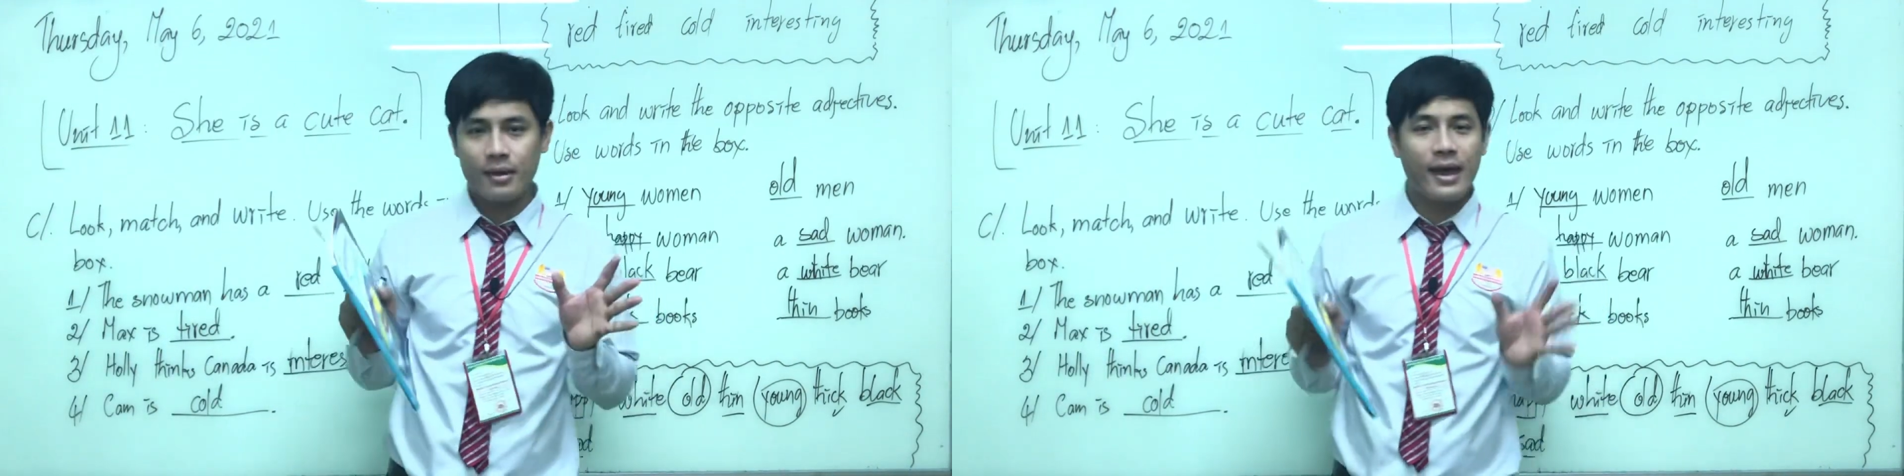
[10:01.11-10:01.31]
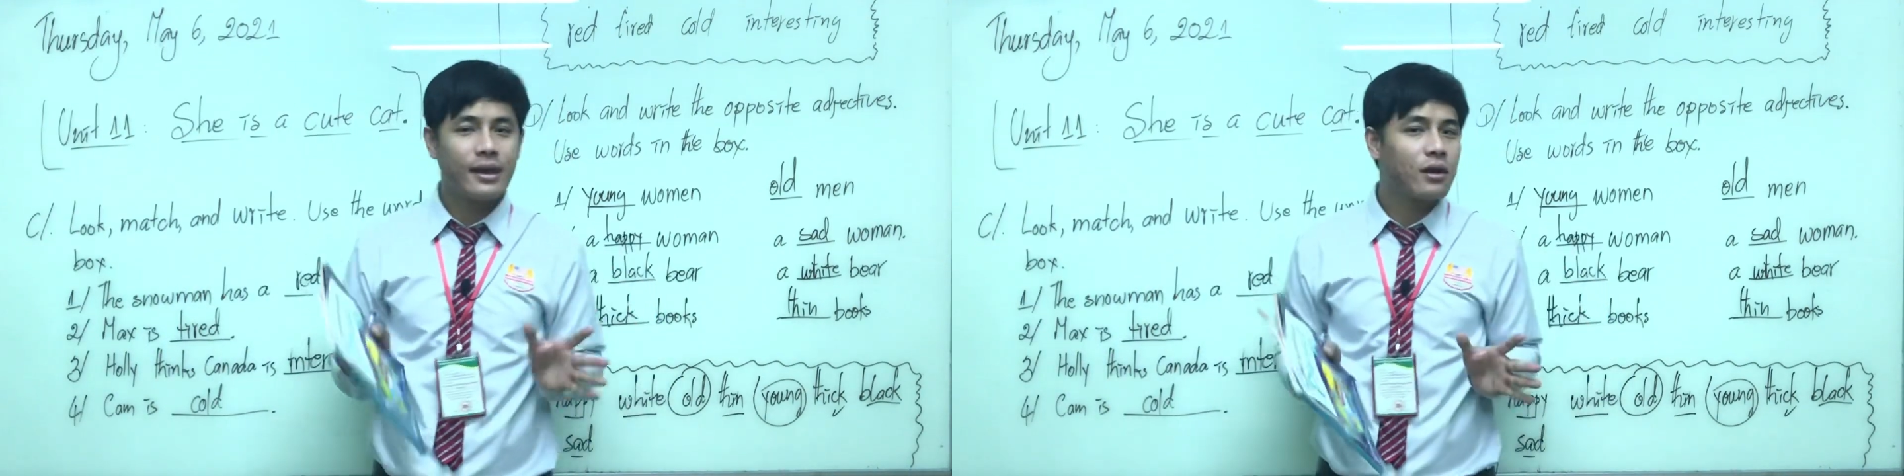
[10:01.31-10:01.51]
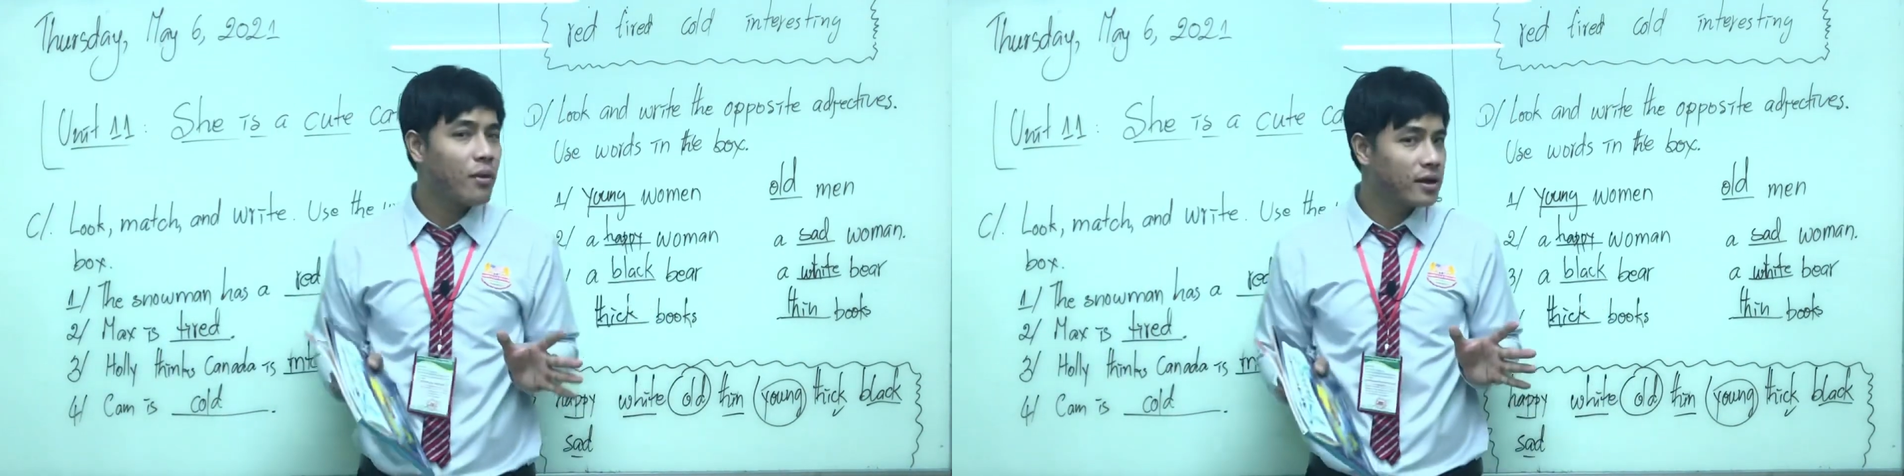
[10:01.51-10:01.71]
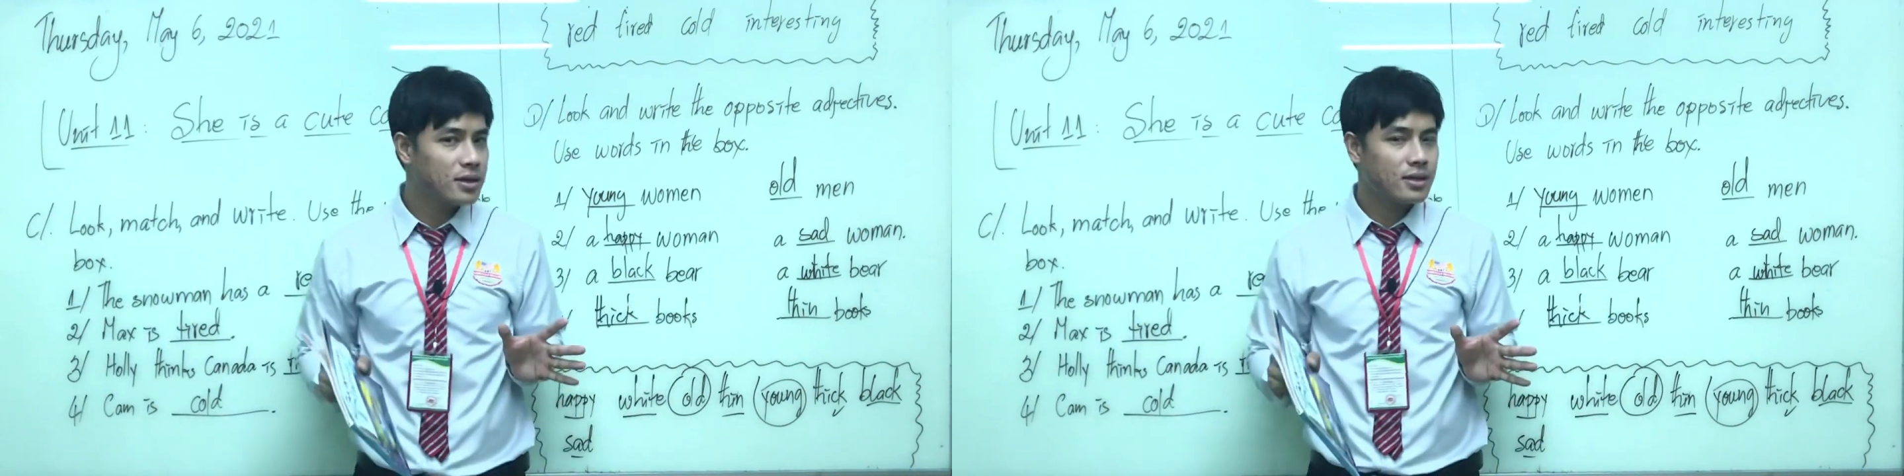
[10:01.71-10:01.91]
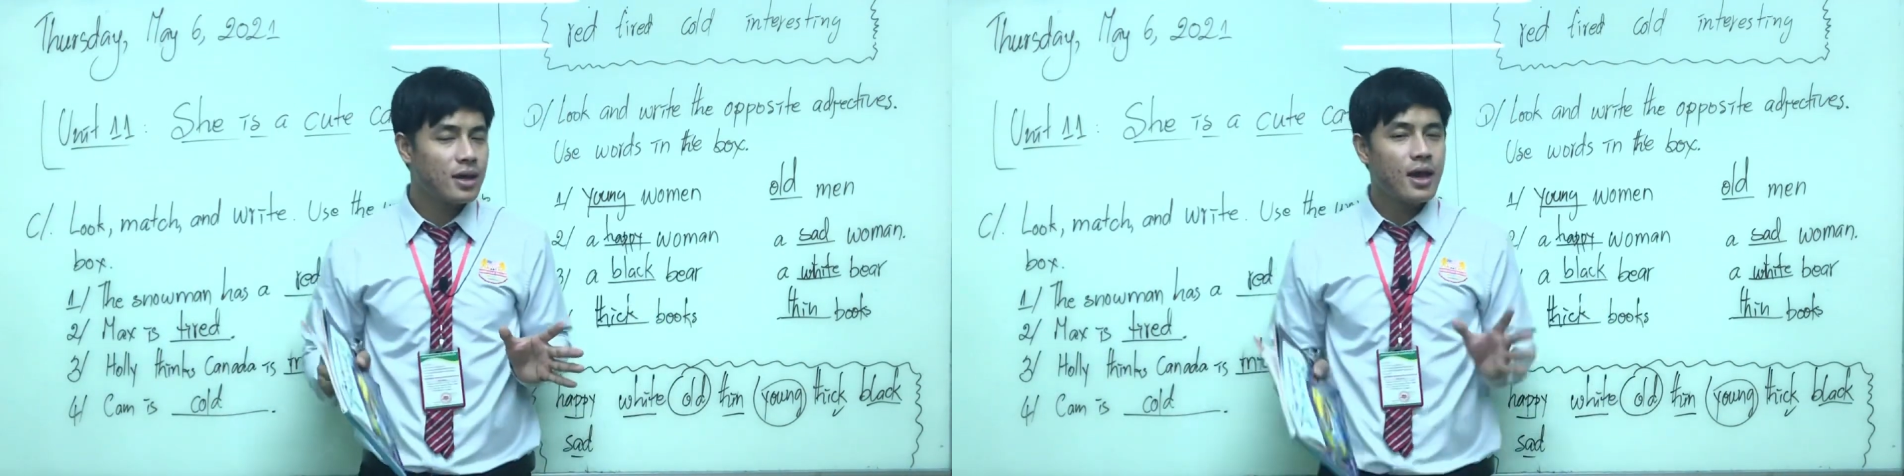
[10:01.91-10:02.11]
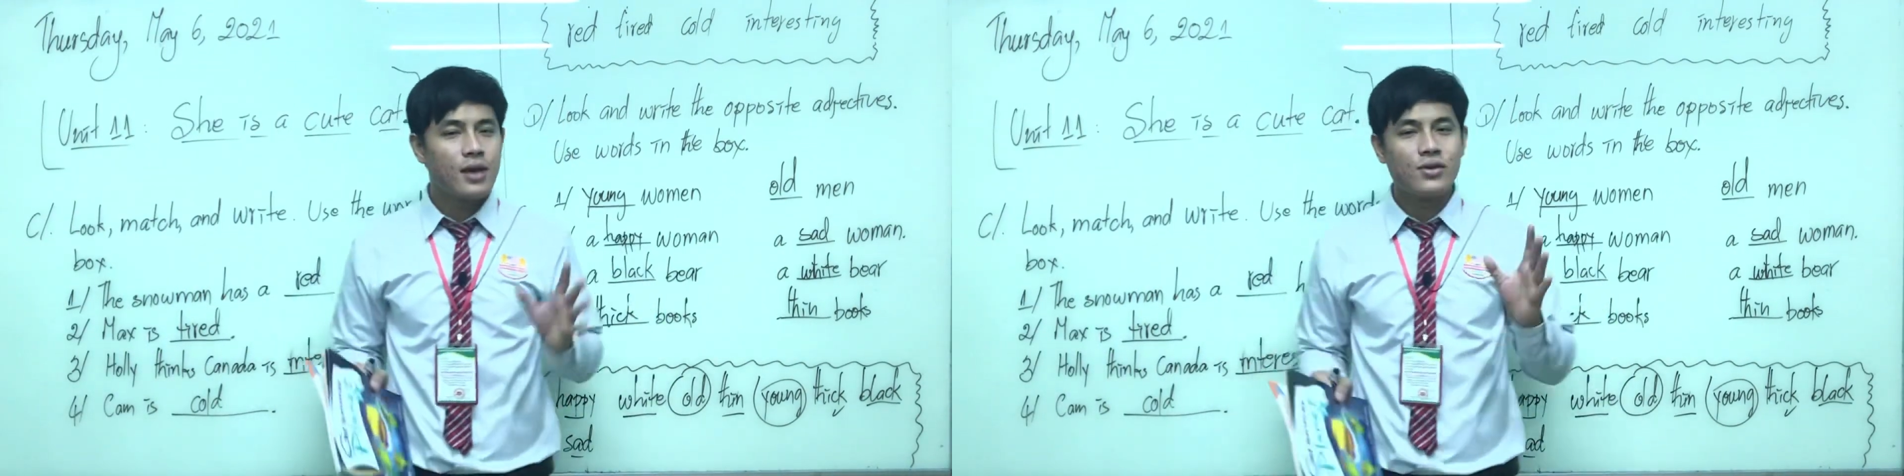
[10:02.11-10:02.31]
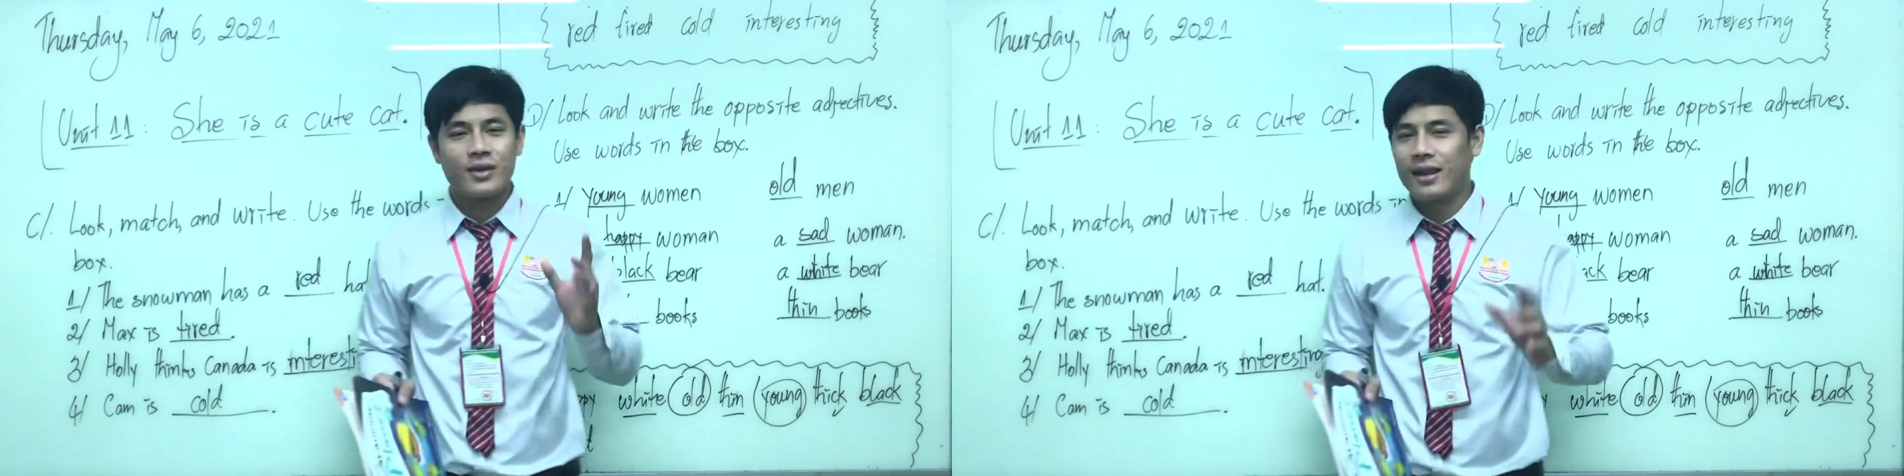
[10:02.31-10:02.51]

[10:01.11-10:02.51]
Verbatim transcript: any question, you can